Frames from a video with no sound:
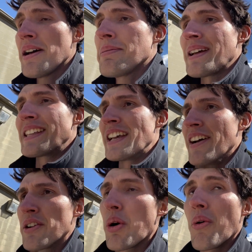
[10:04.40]
playing
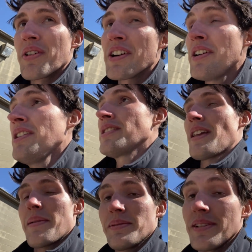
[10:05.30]
corner
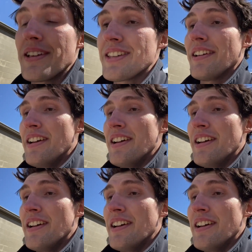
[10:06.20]
looked absolutely